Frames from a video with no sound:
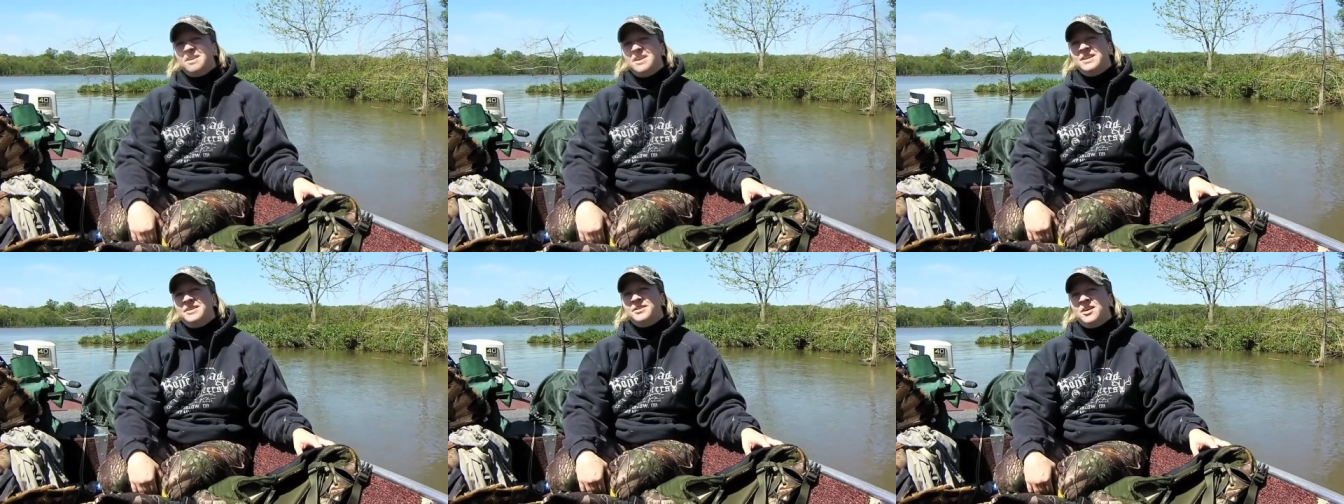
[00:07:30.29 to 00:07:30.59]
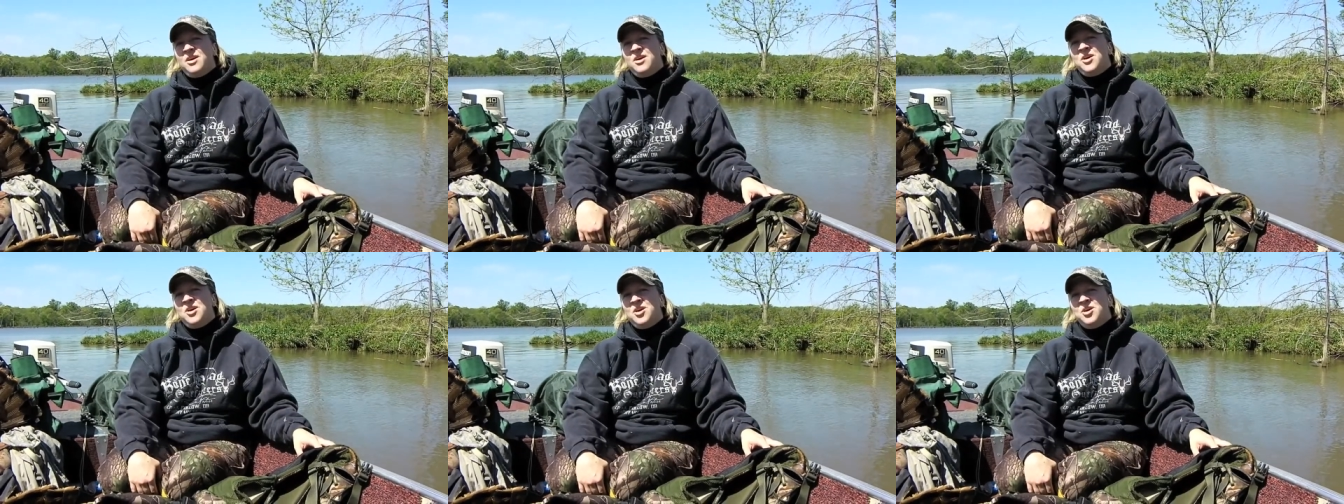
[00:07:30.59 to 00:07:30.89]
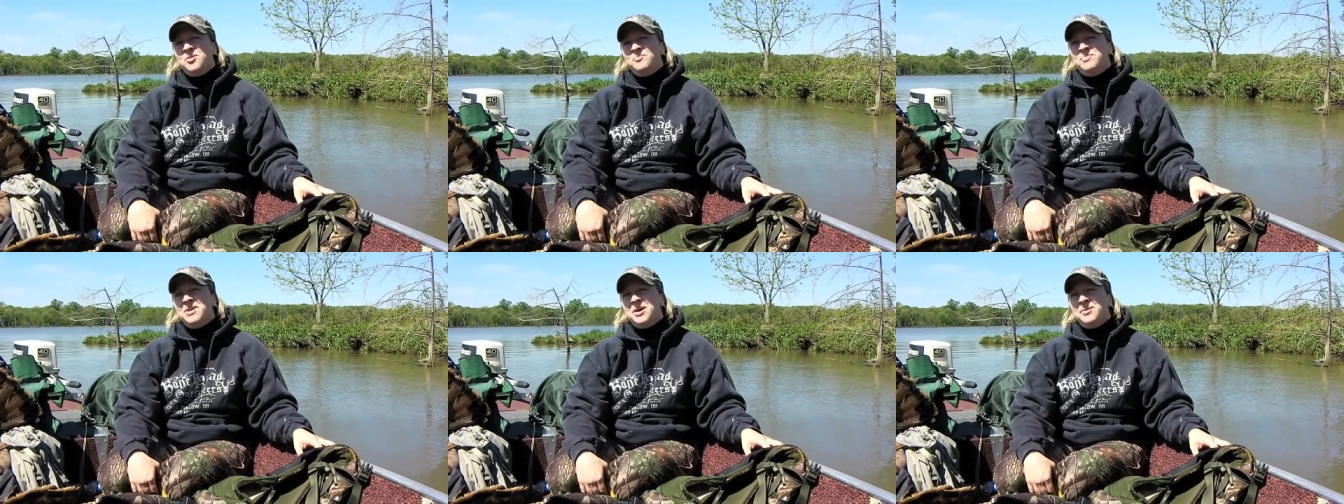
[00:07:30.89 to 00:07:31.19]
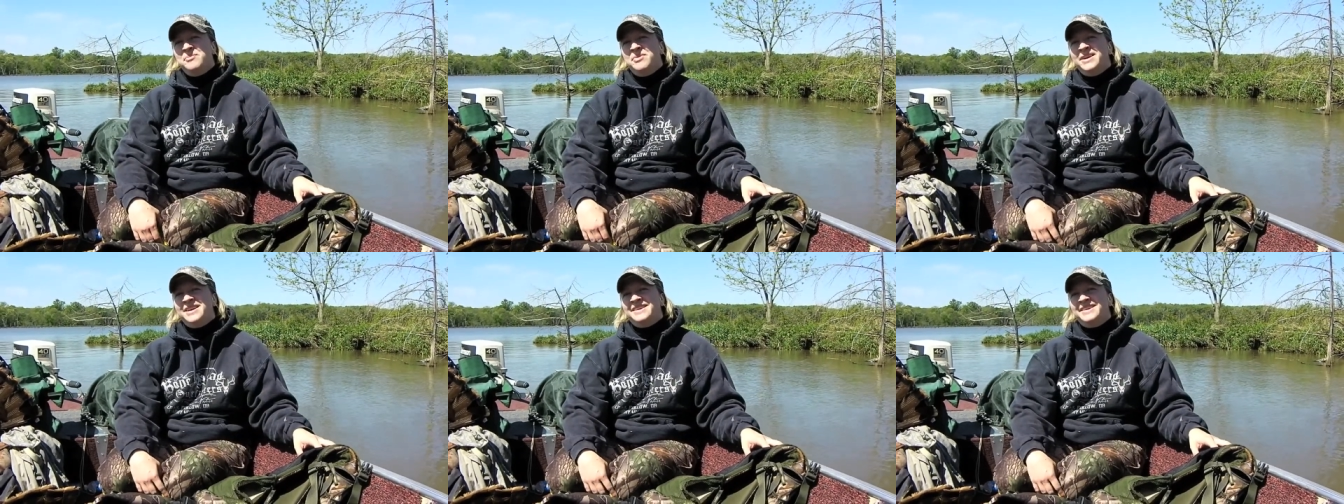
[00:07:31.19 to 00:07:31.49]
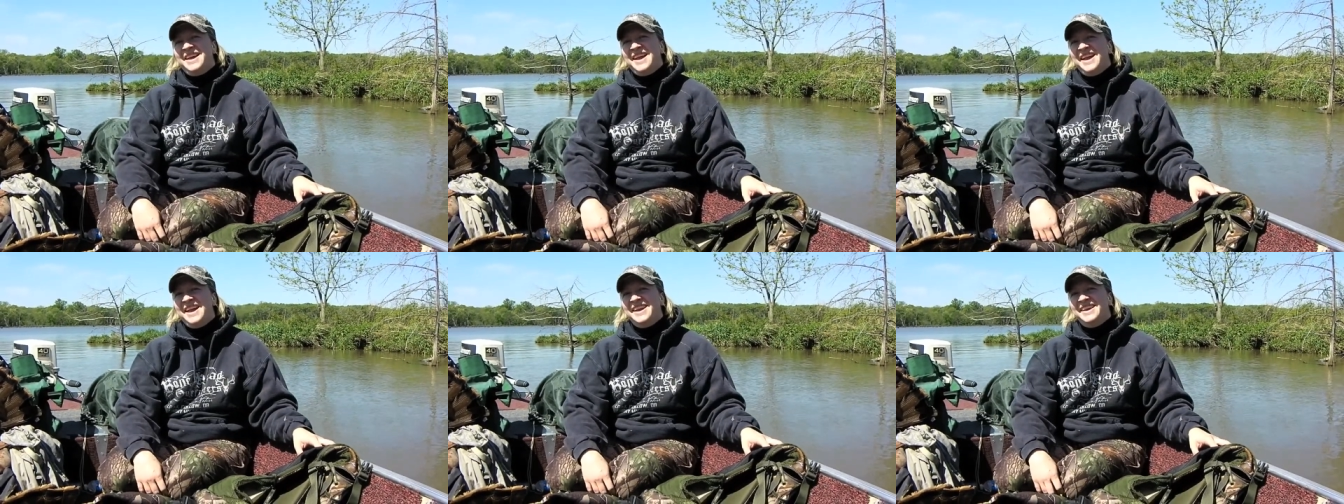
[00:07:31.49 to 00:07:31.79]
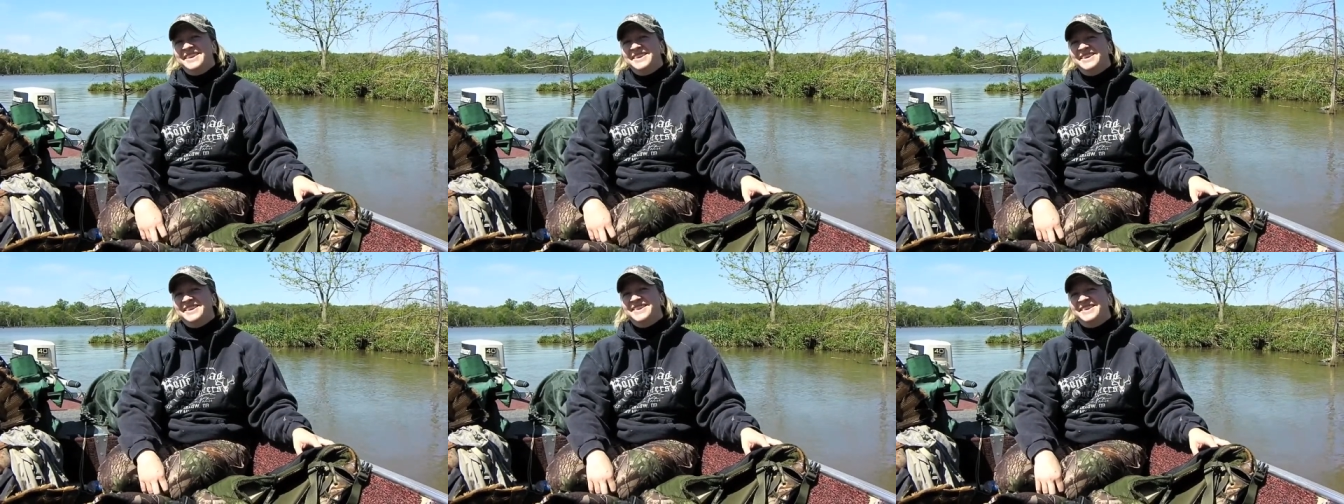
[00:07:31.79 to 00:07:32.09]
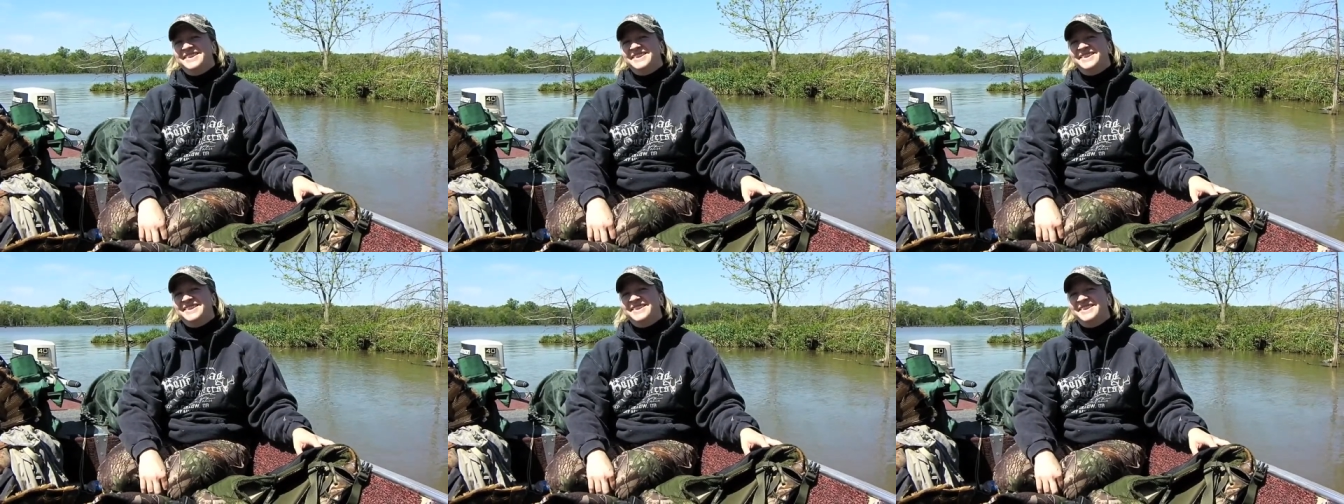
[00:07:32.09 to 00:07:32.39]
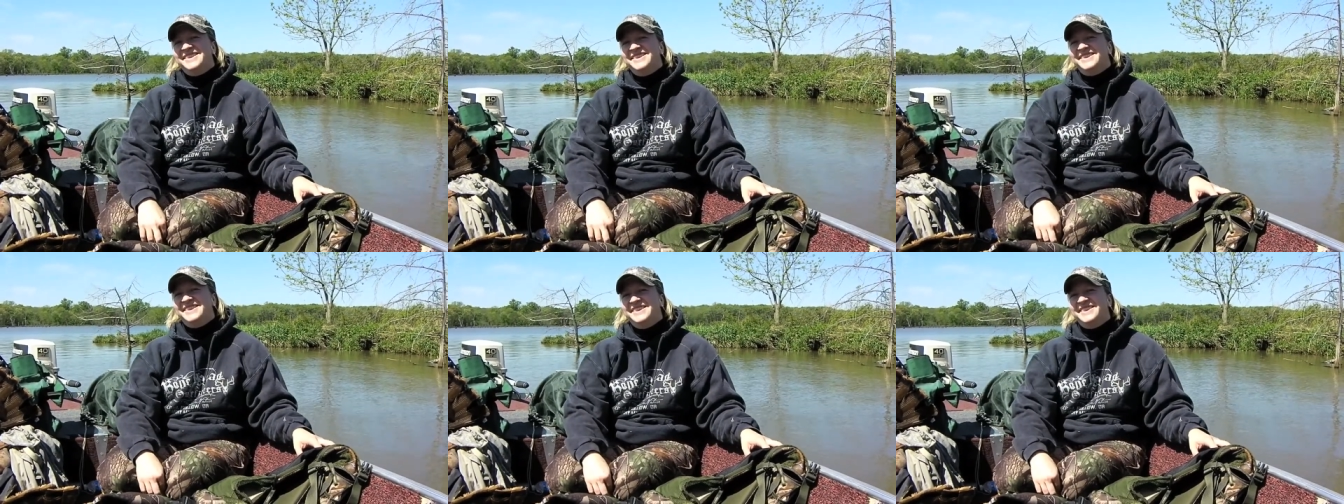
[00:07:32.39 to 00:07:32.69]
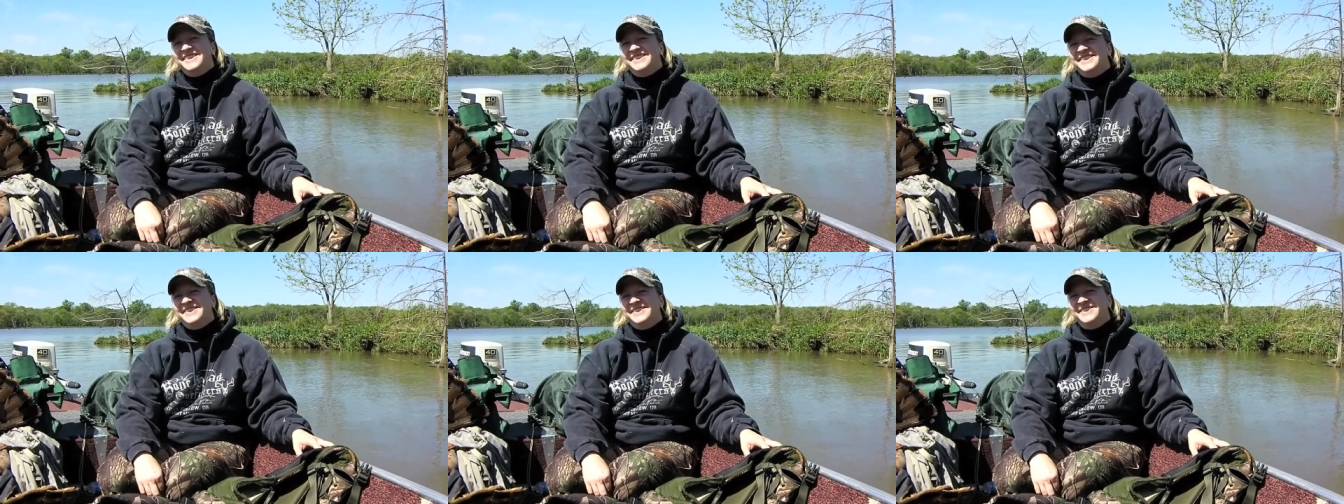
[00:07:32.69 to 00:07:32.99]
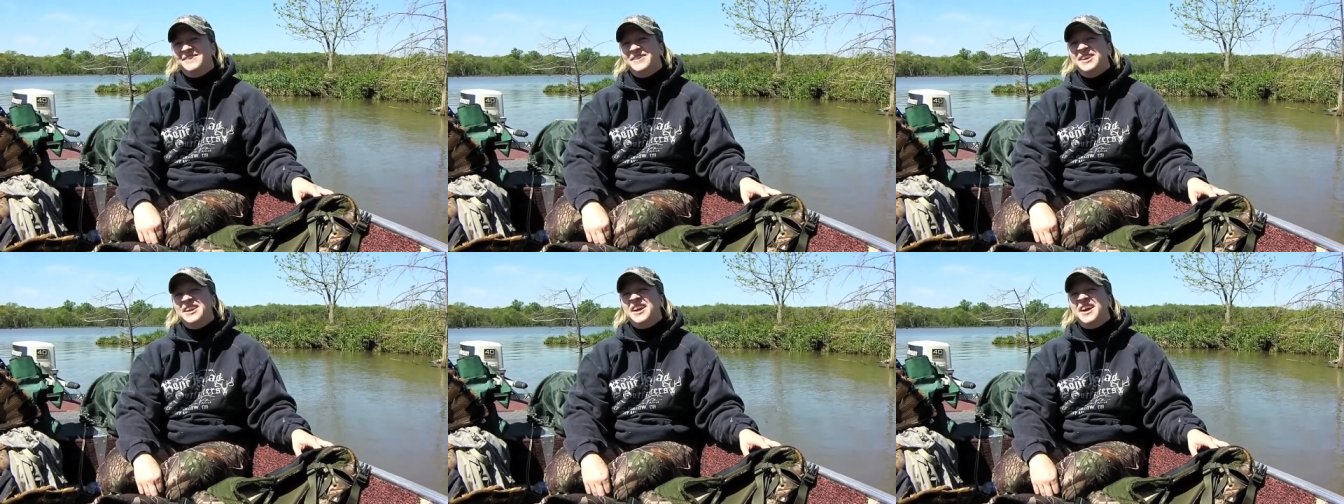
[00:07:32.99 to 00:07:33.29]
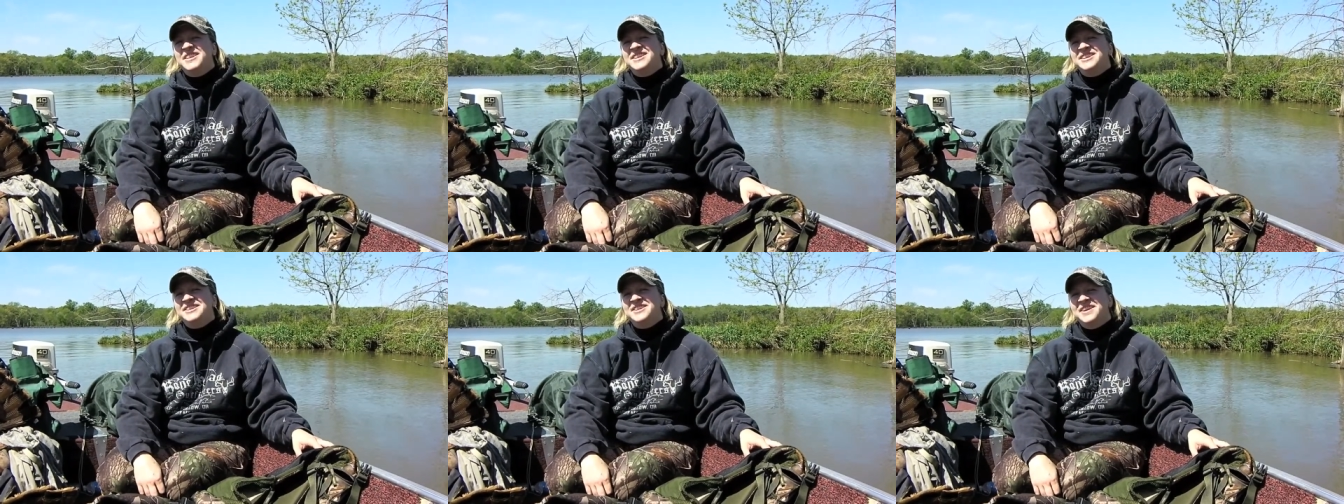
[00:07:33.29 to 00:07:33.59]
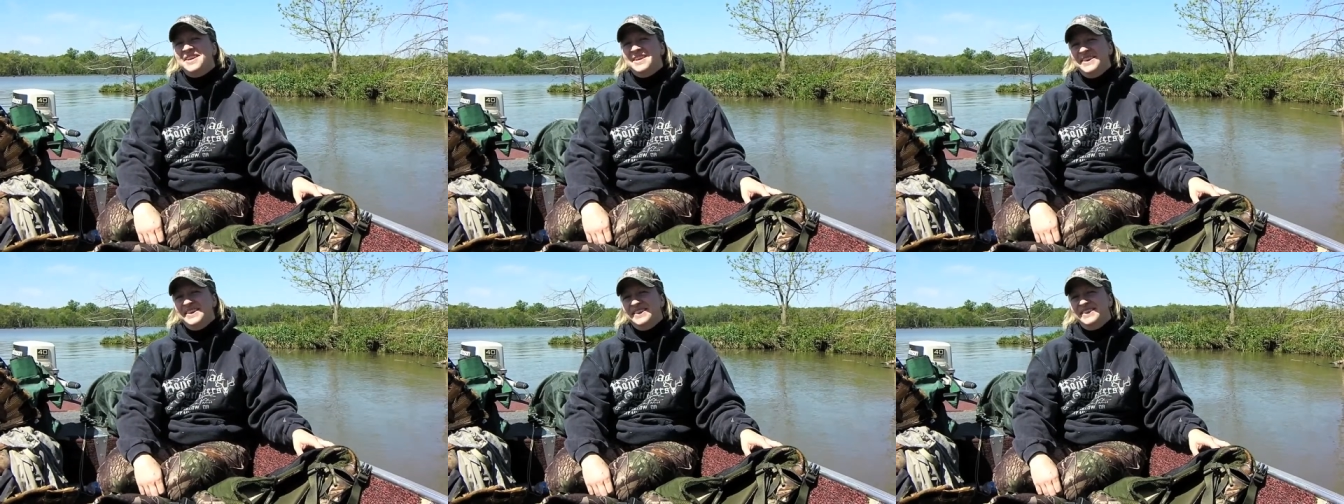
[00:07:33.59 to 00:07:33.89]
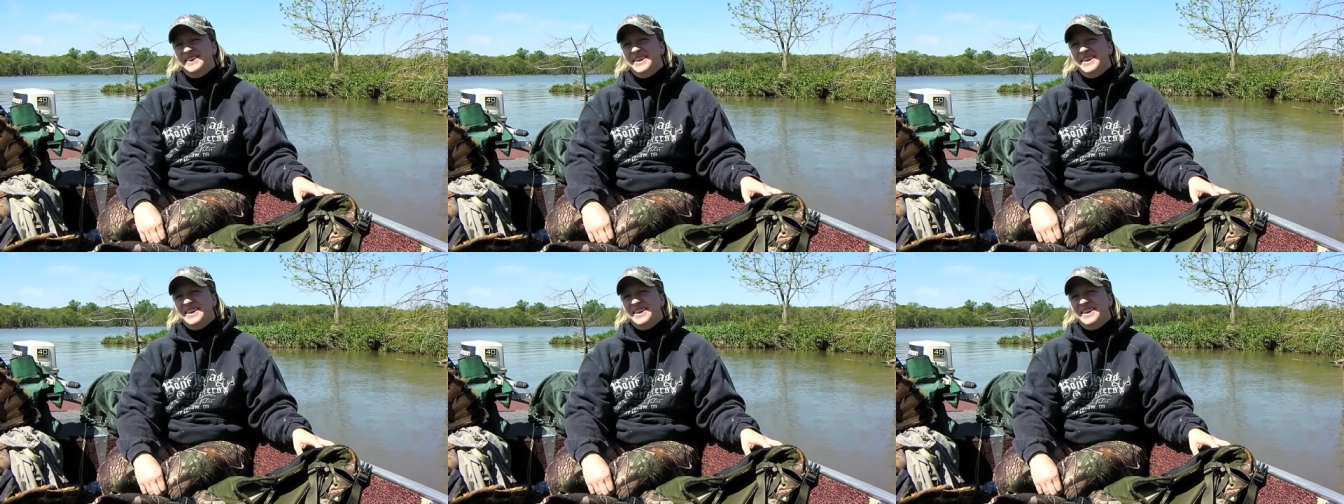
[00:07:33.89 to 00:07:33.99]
It's all public land. We got it done.